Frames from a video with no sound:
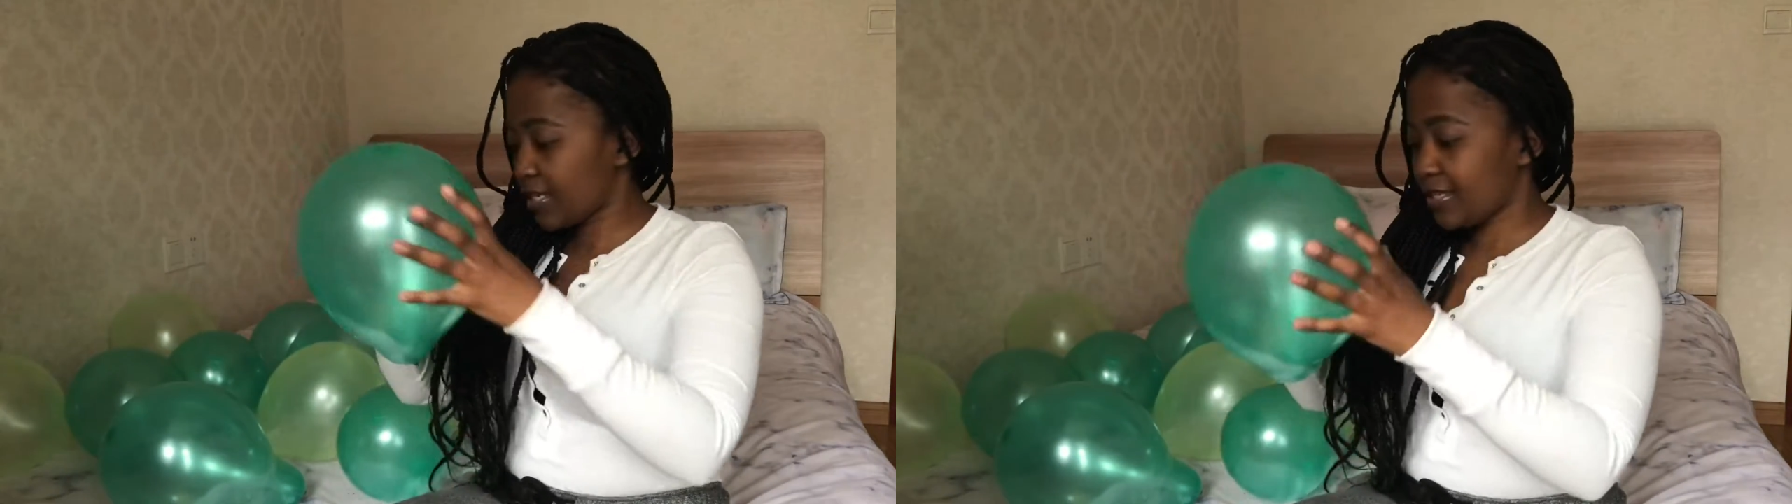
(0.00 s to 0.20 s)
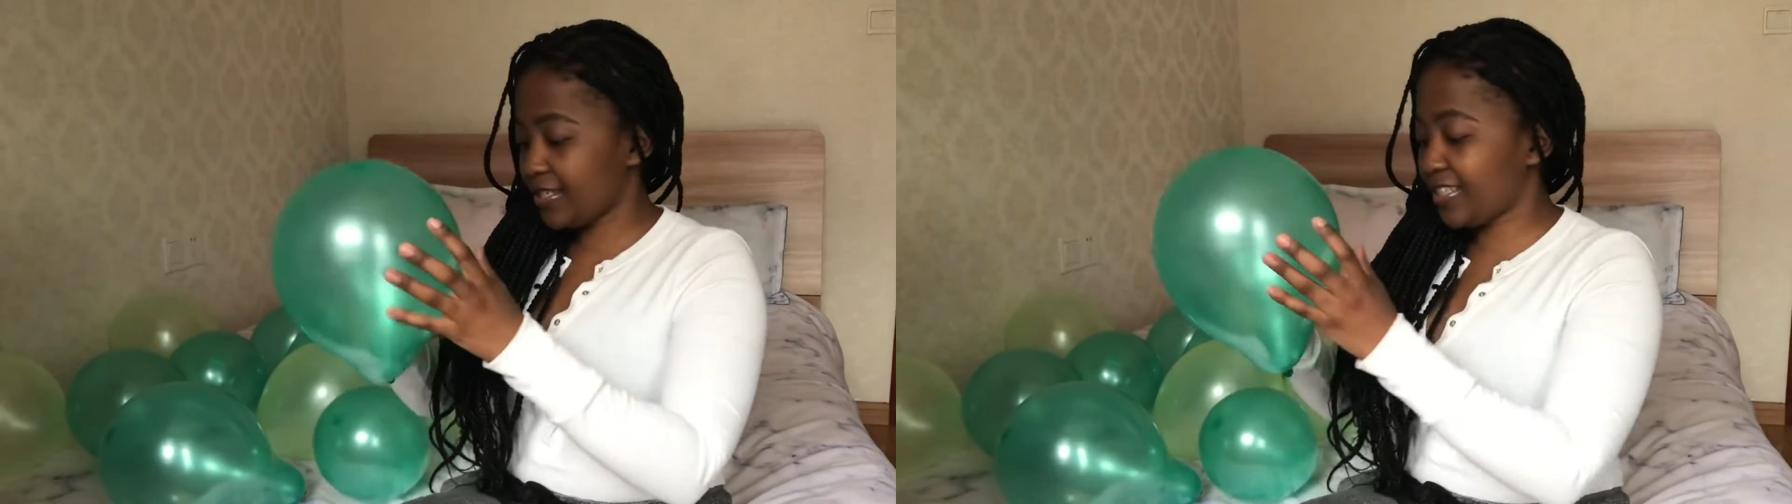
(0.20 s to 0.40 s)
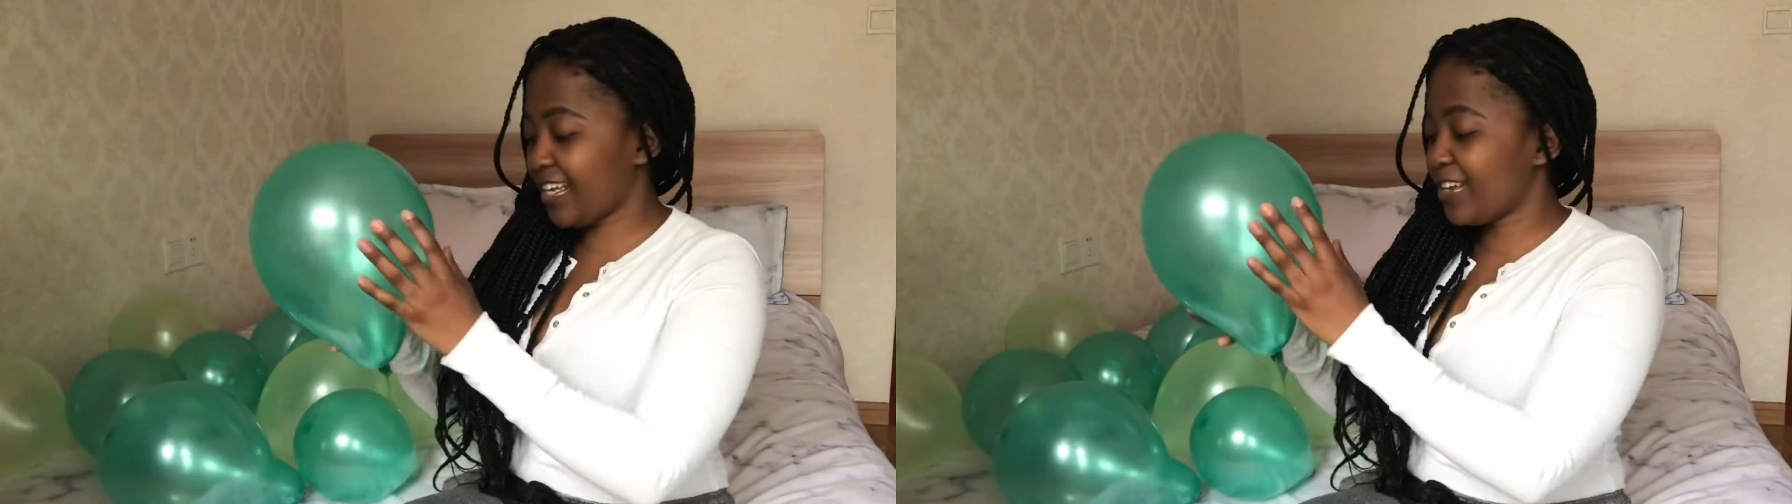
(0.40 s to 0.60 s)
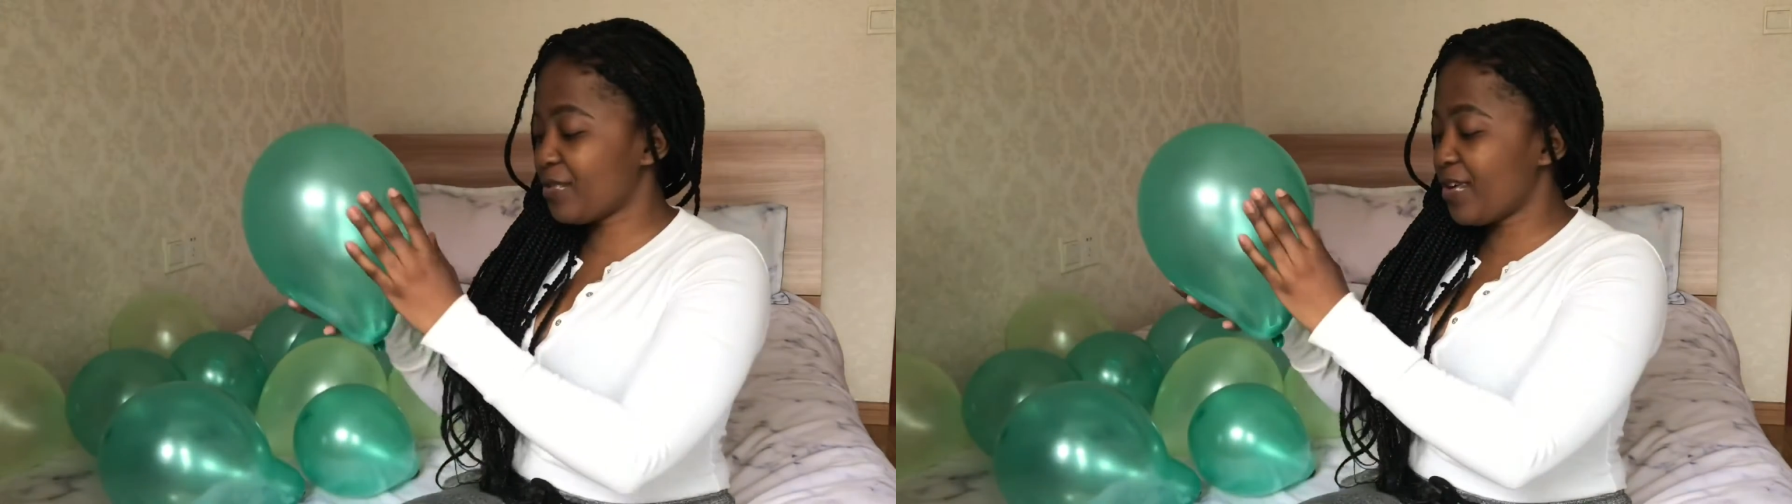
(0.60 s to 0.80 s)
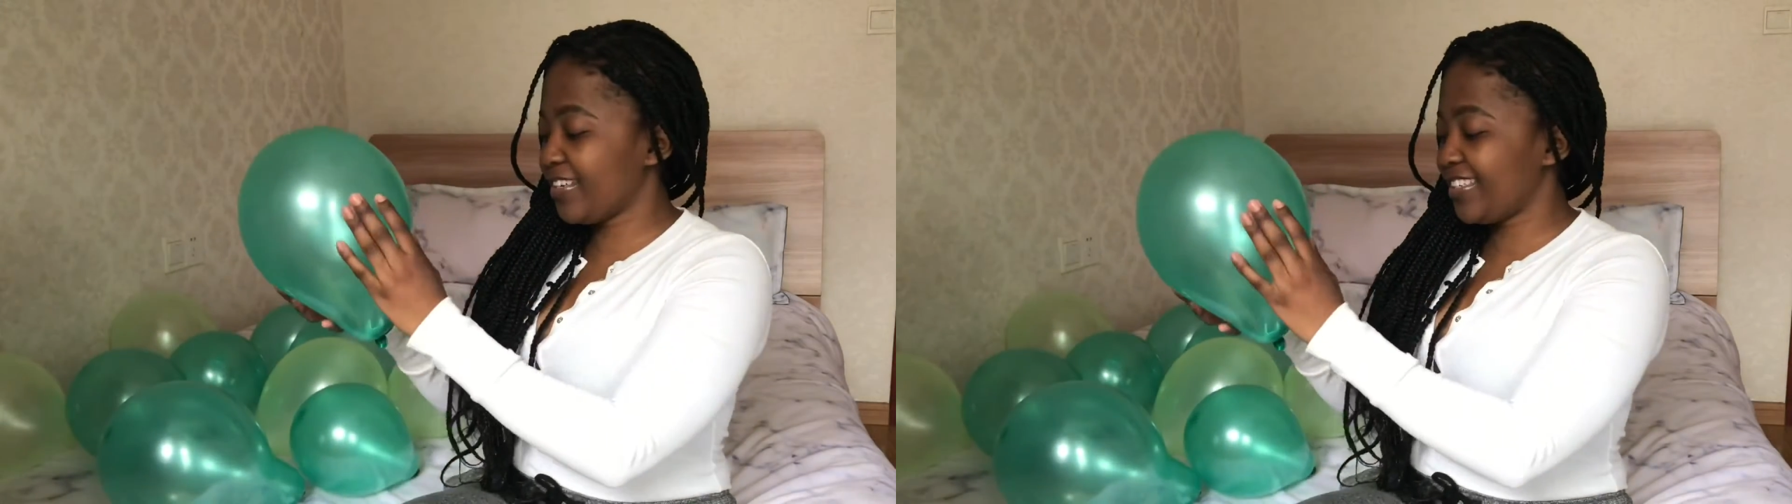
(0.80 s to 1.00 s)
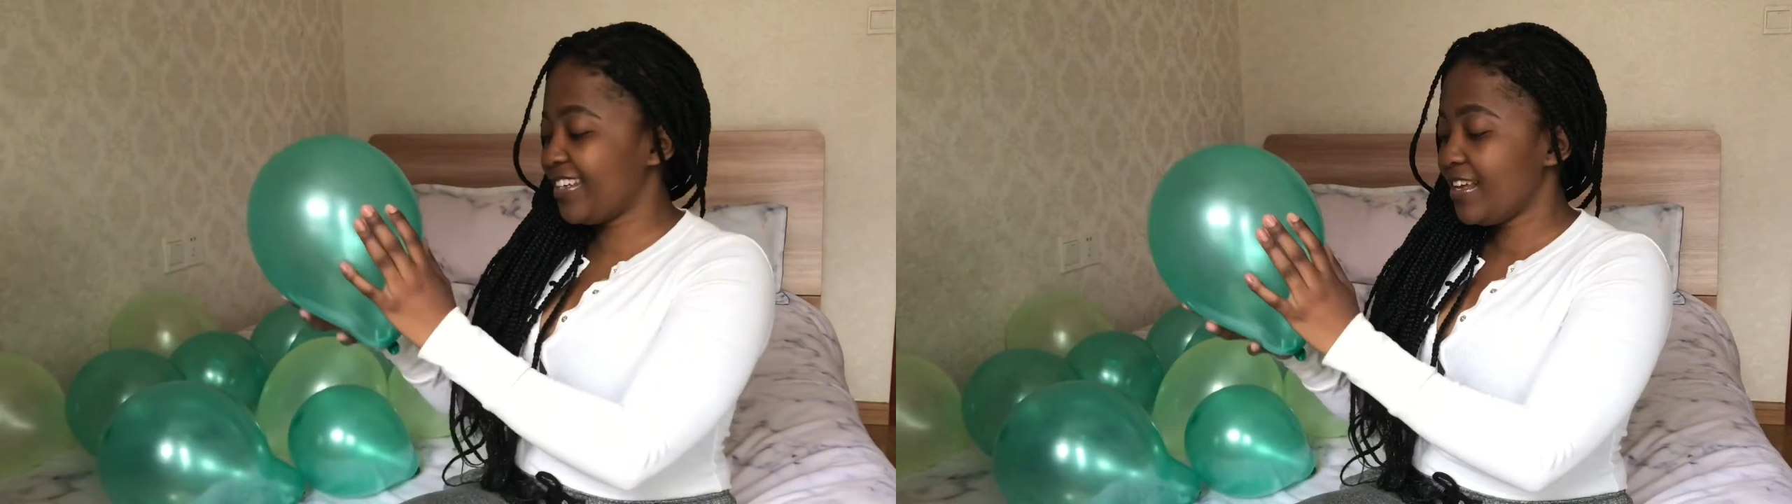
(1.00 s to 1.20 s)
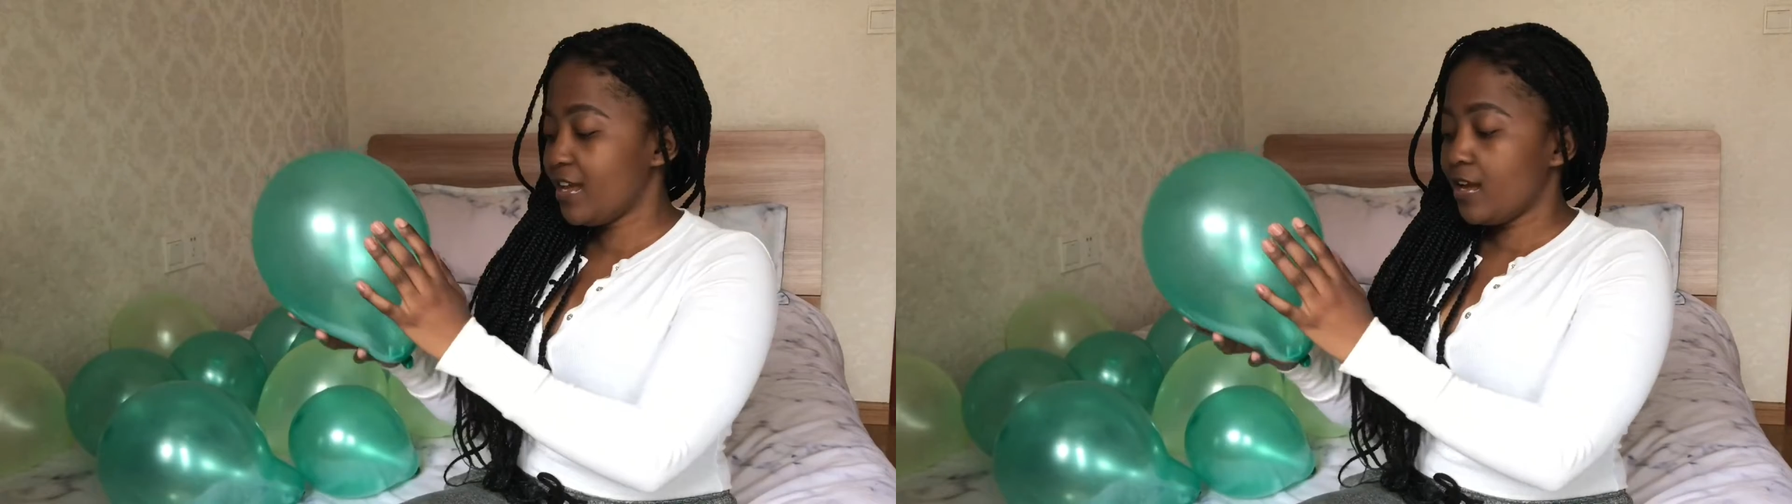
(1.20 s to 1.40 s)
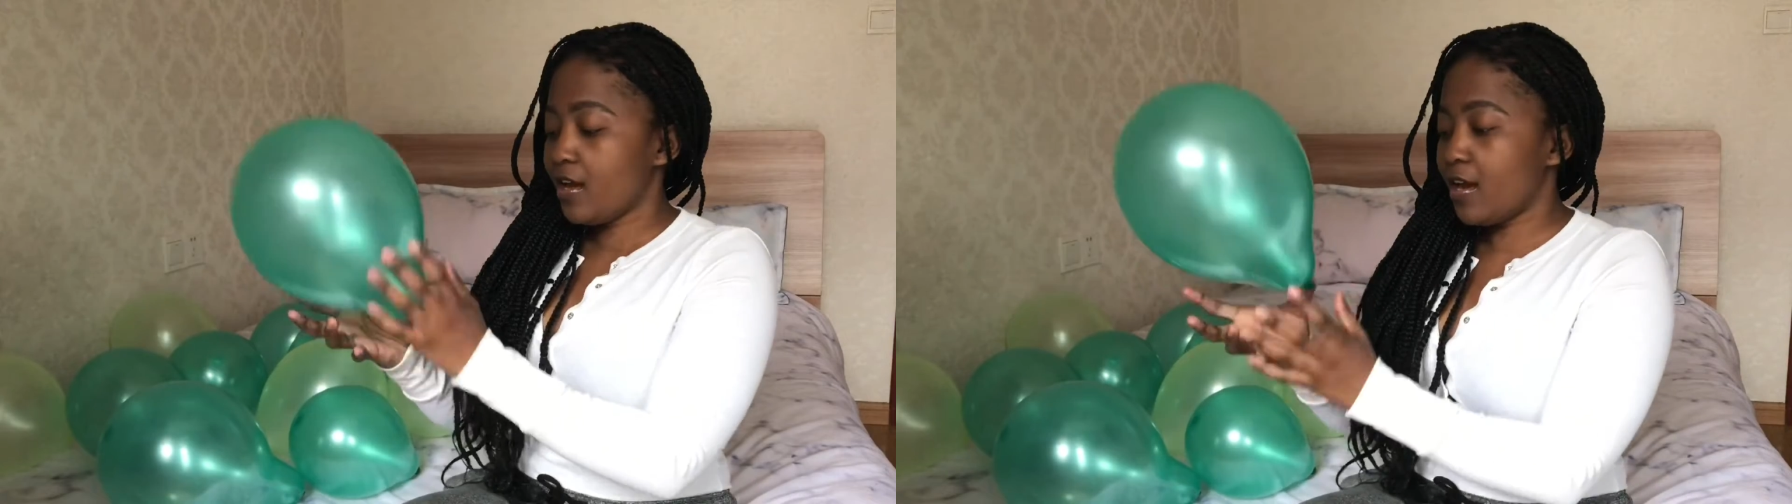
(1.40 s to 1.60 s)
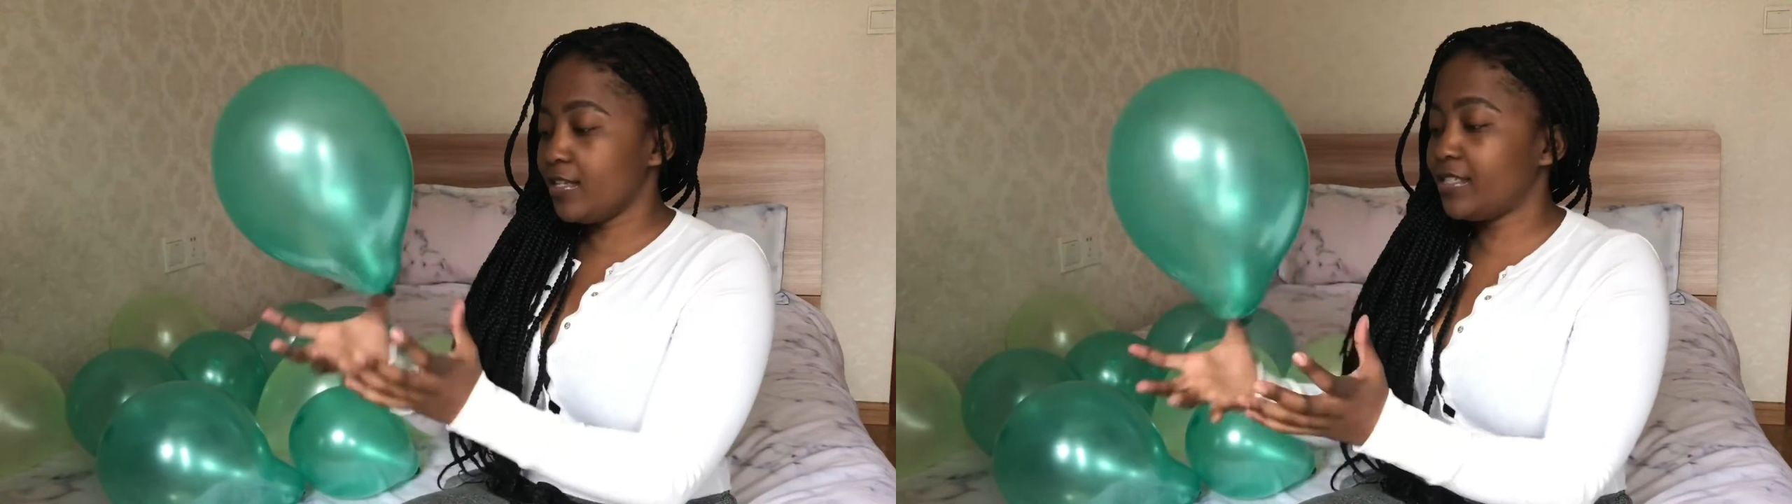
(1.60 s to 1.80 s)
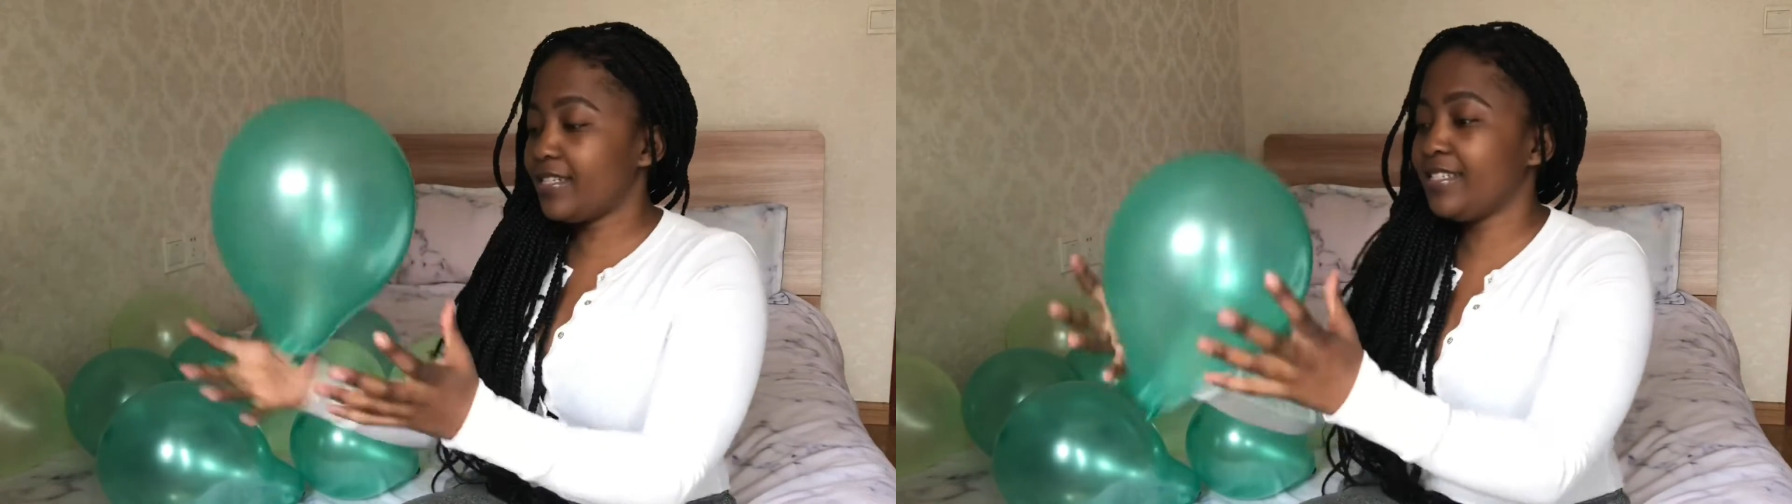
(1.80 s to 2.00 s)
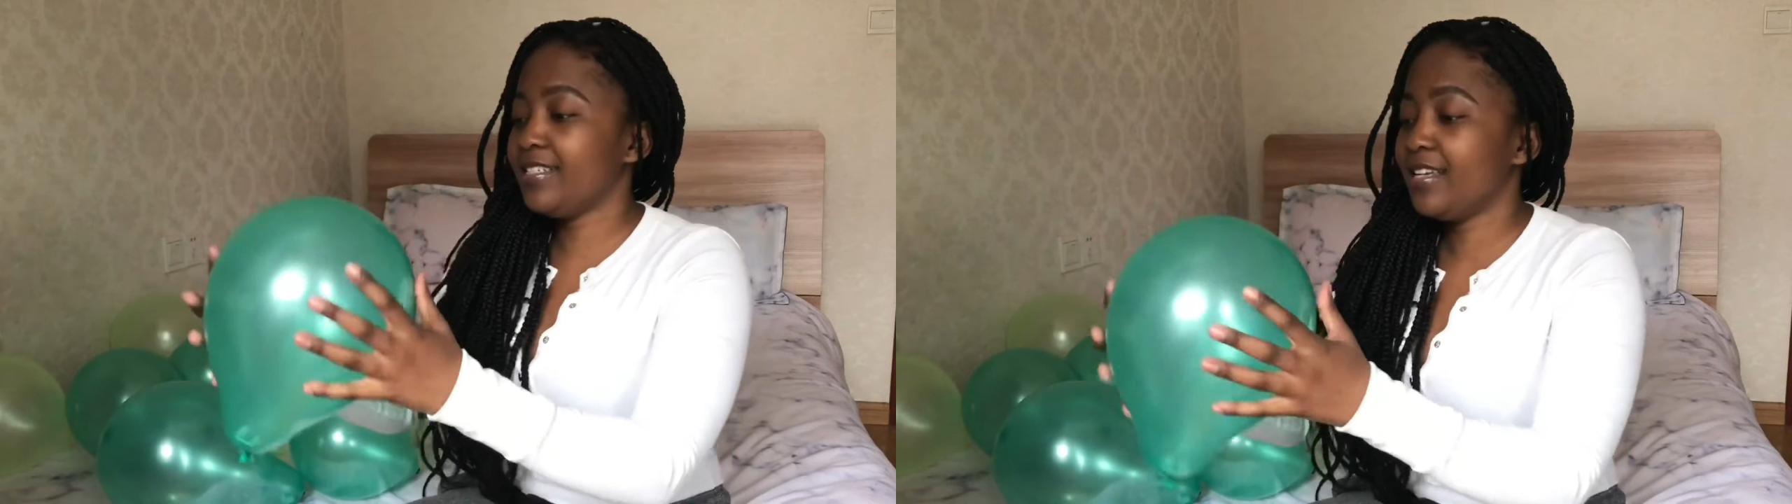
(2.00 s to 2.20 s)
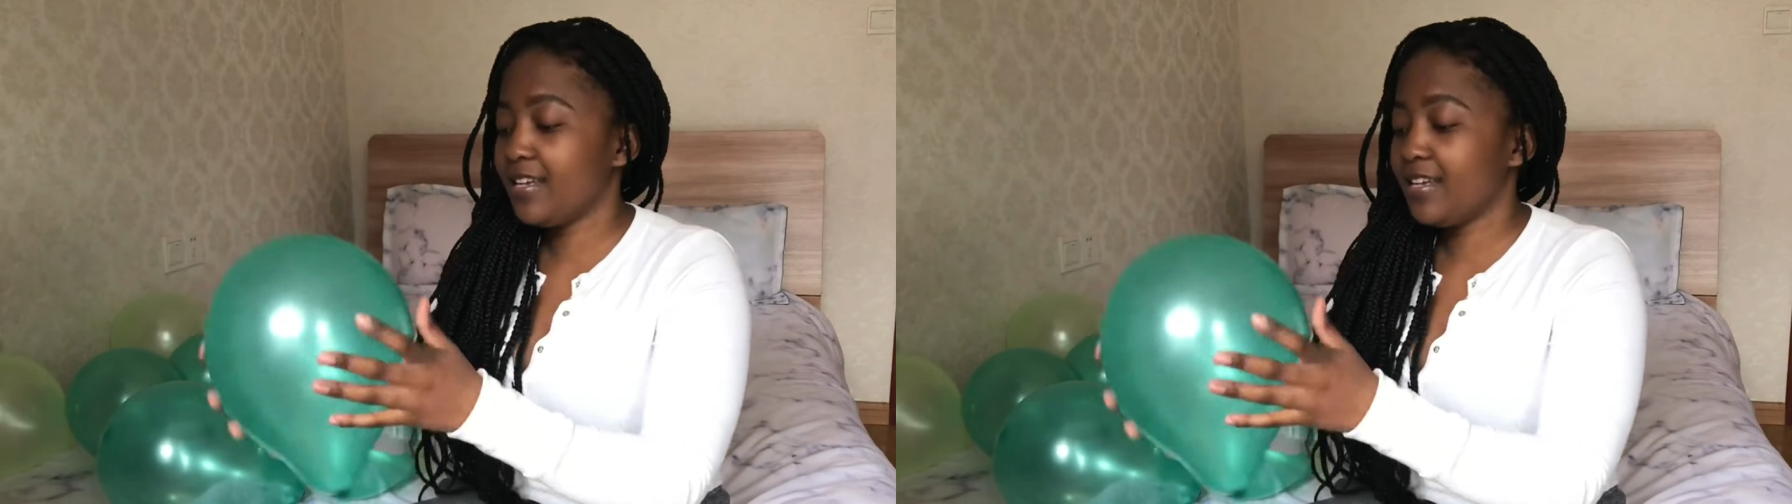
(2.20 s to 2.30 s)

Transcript: the second question, honestly,